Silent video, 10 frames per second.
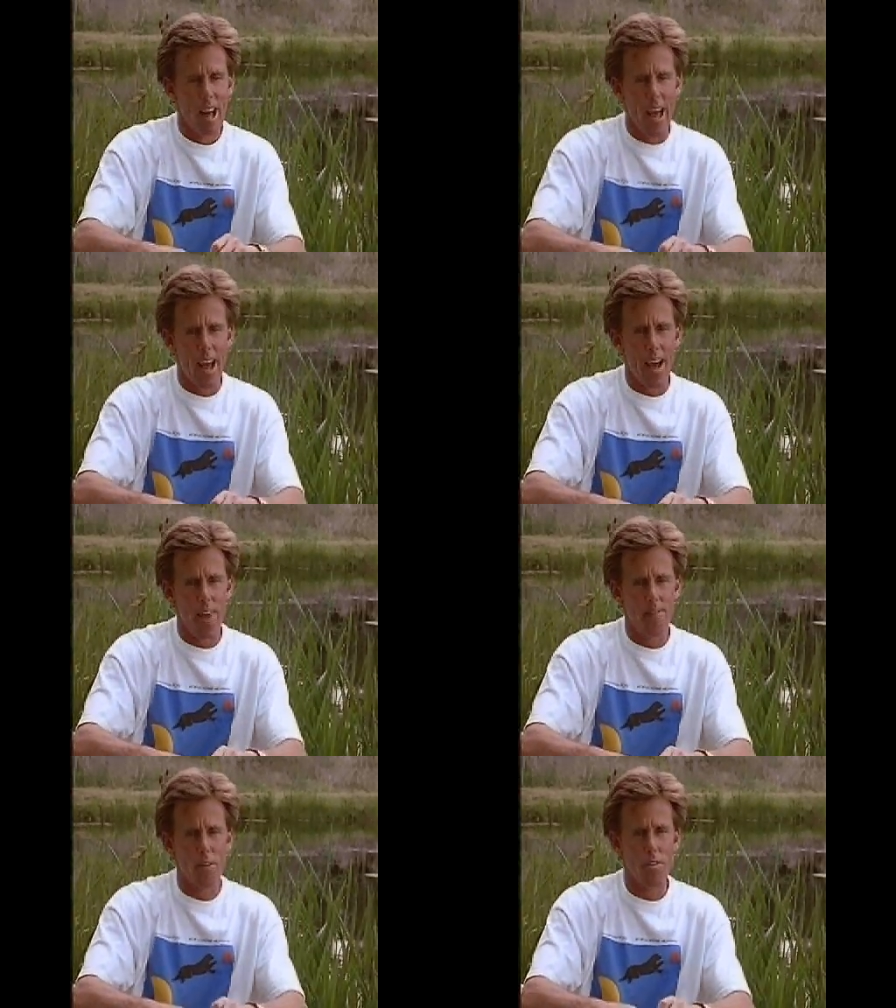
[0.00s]

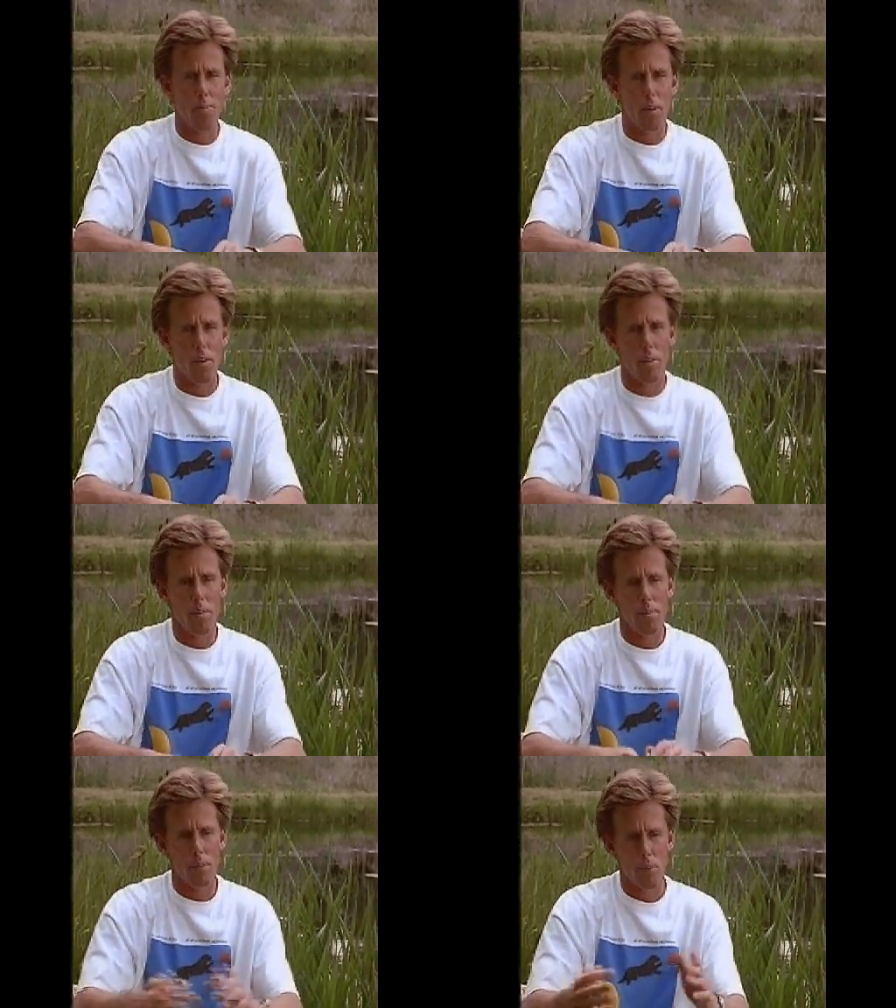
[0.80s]
And first
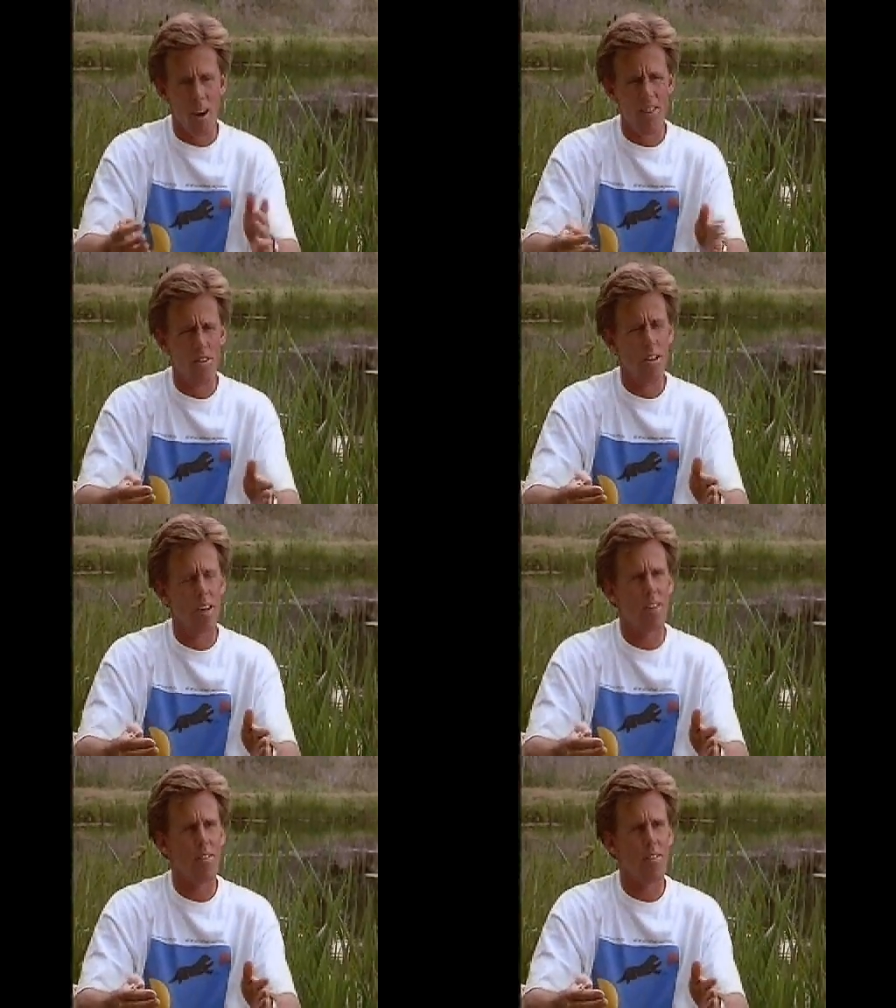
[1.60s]
moto, Roger didn't get